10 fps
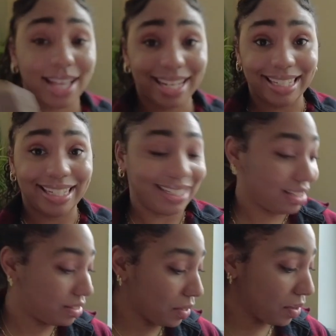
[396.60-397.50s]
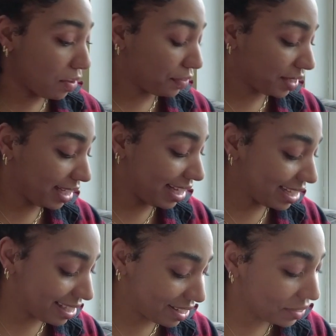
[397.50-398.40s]
i needed so hopefully it
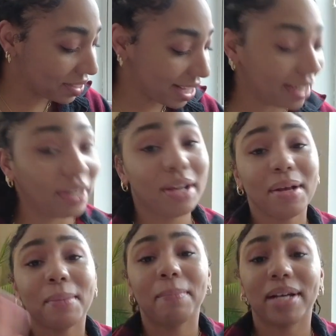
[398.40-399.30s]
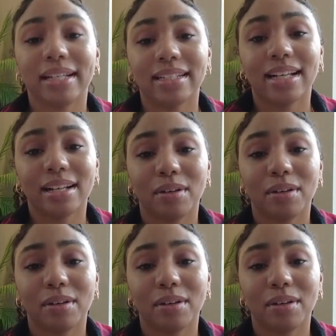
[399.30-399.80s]
is still there but